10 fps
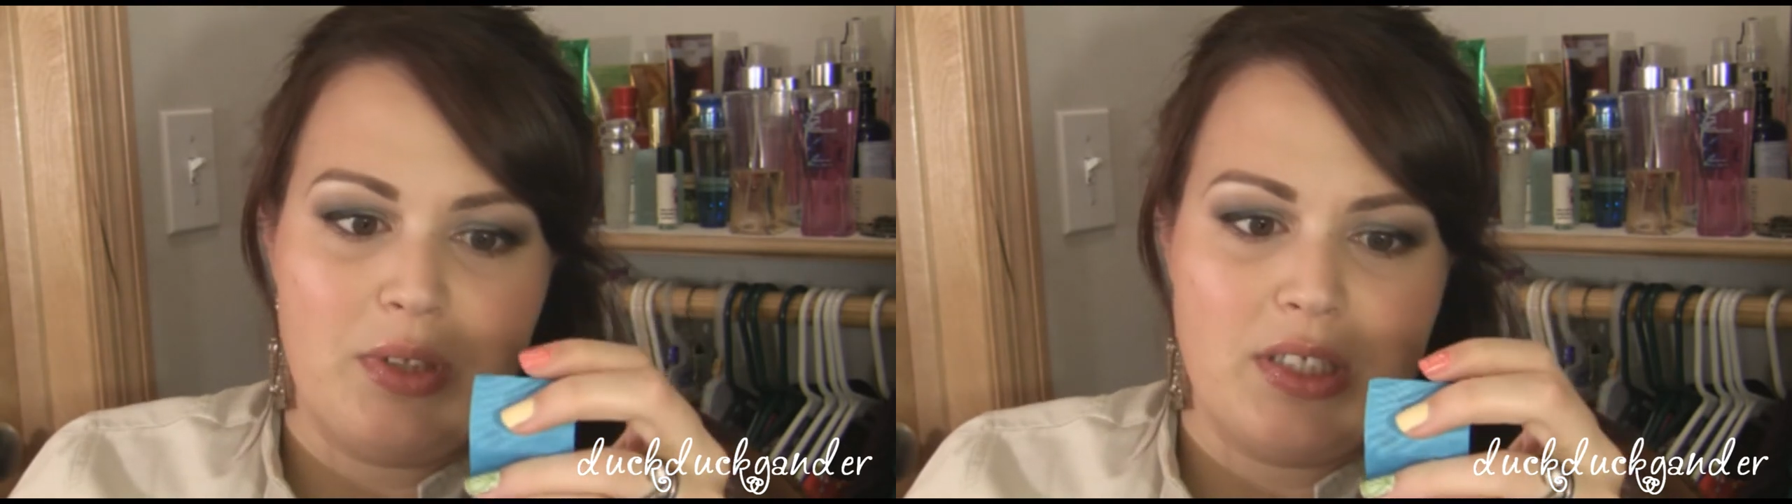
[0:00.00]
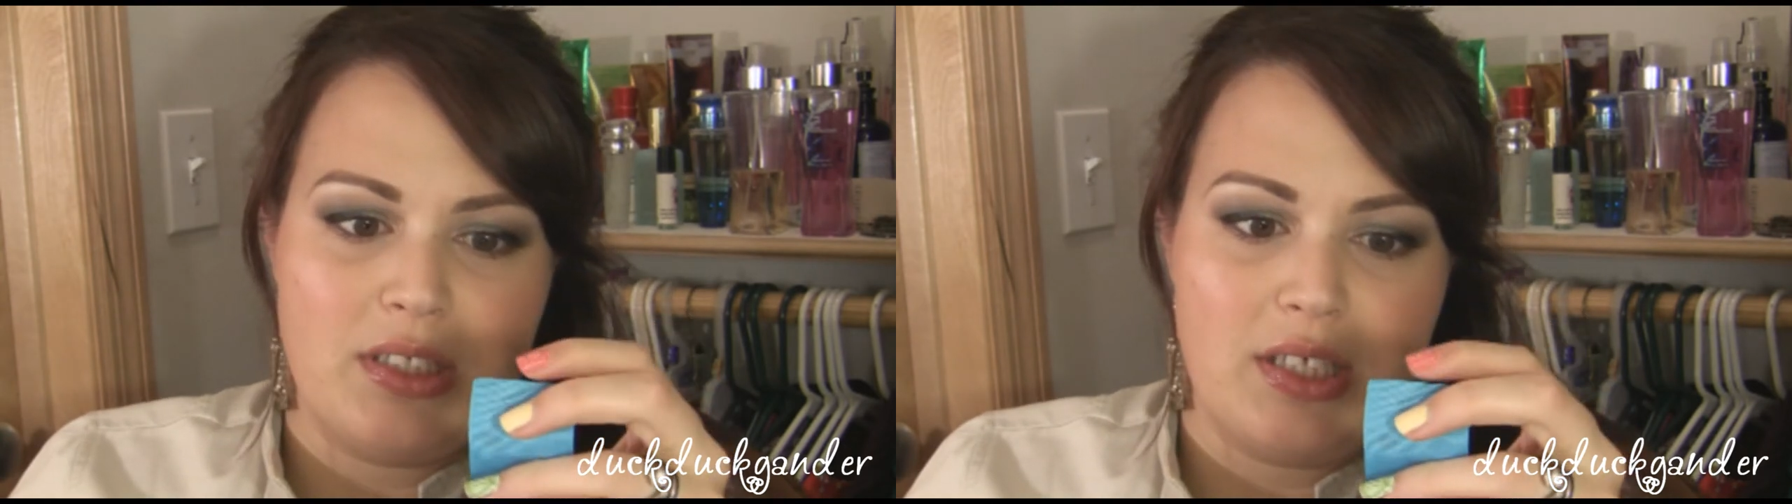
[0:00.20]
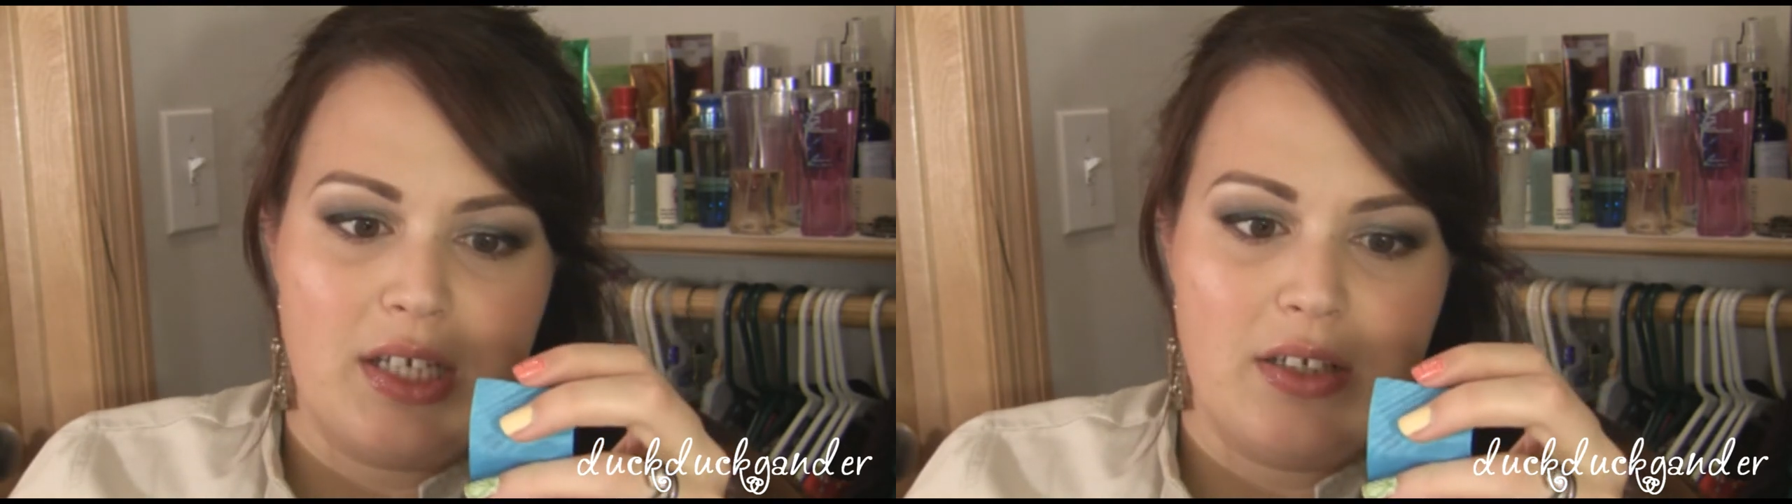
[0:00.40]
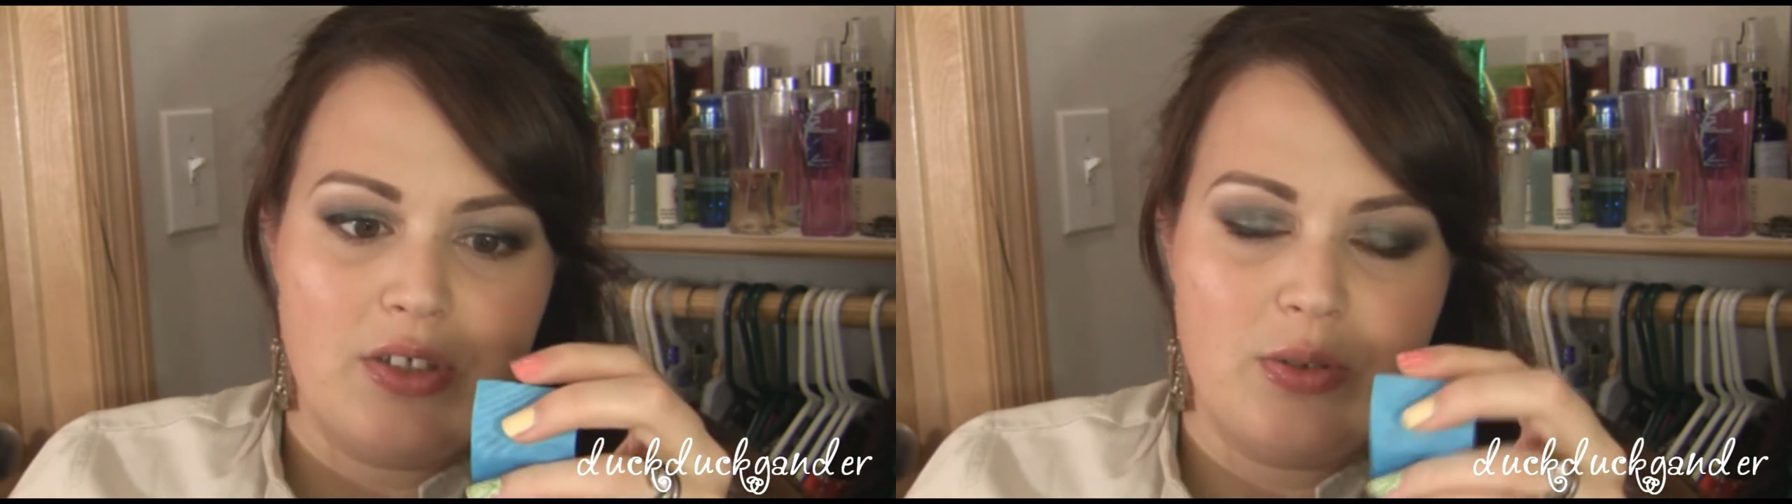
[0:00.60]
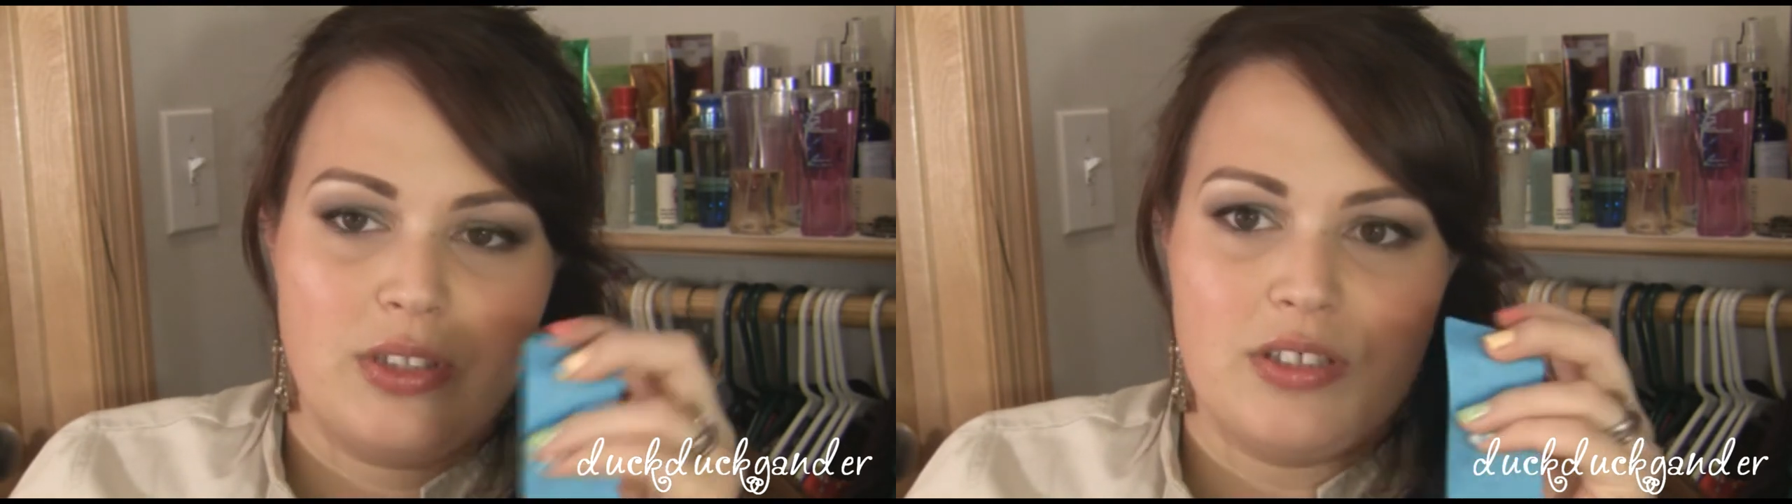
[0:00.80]
but it's
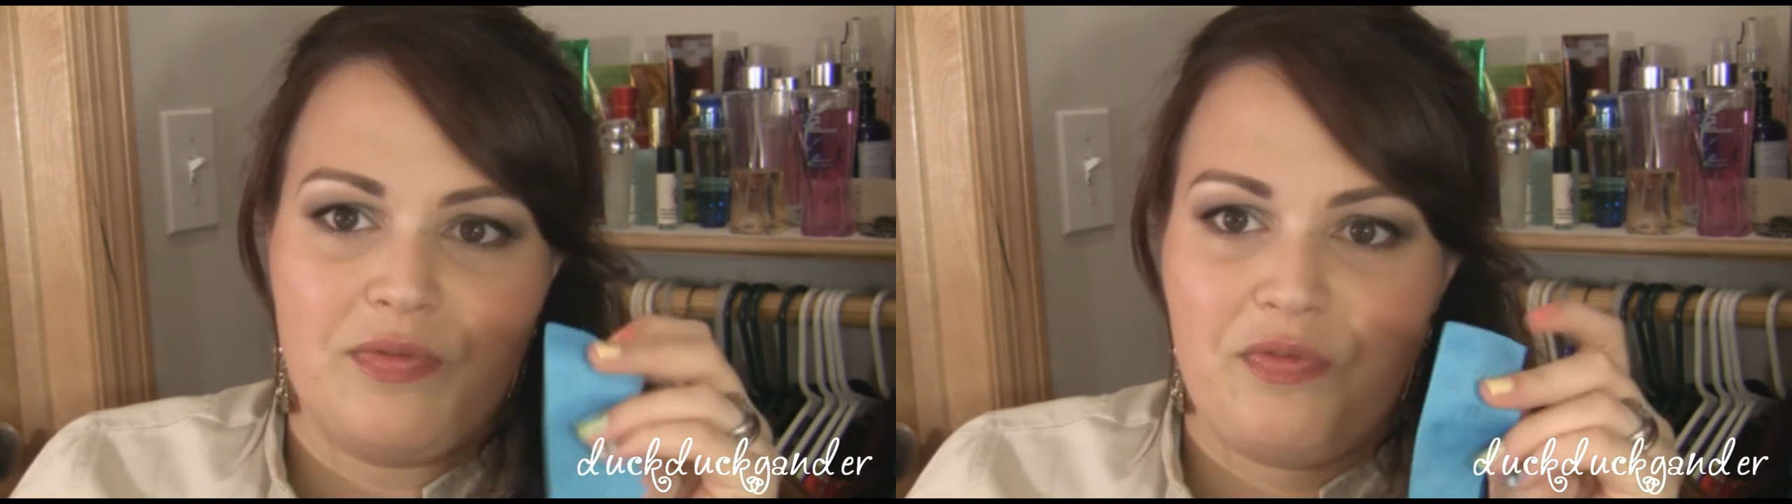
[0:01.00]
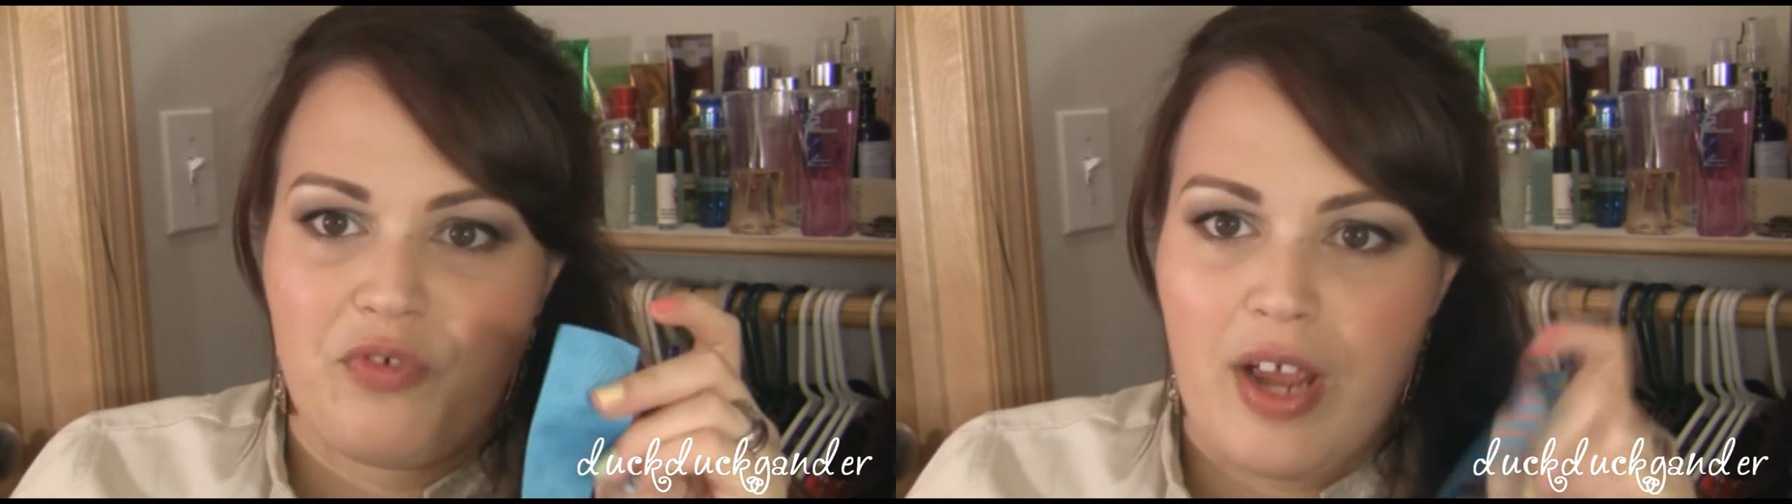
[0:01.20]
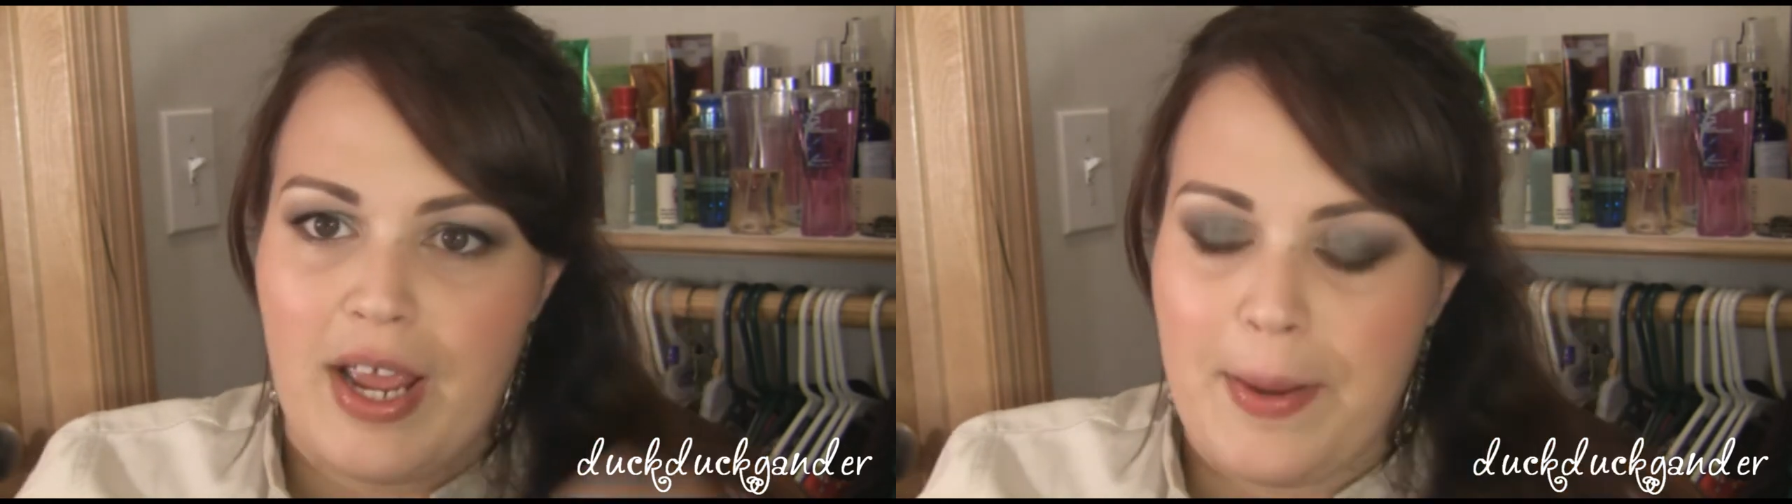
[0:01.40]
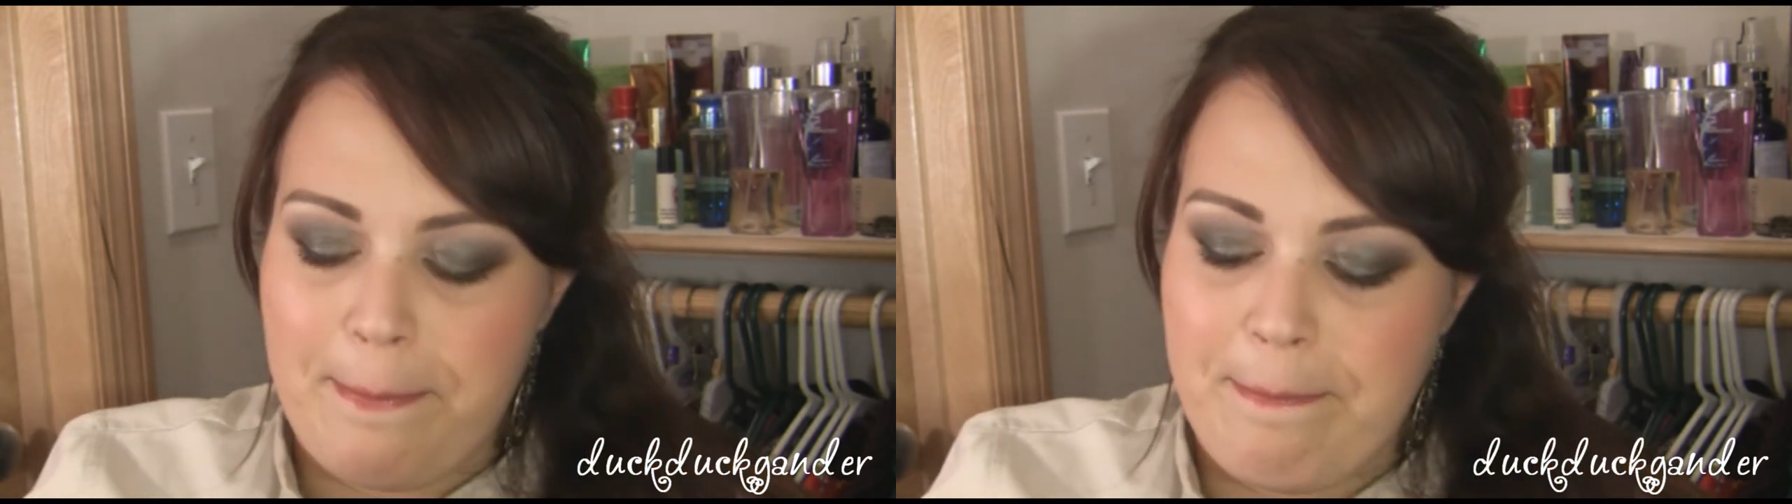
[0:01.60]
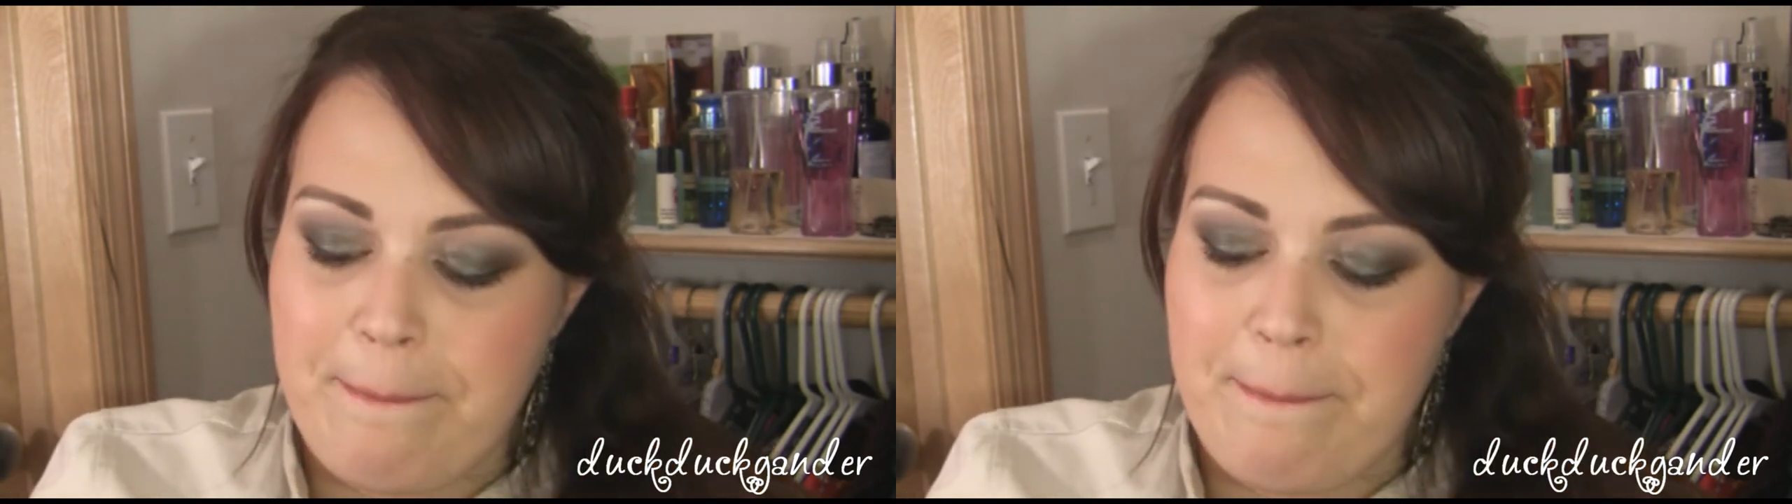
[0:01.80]
like, so it doesn't fray.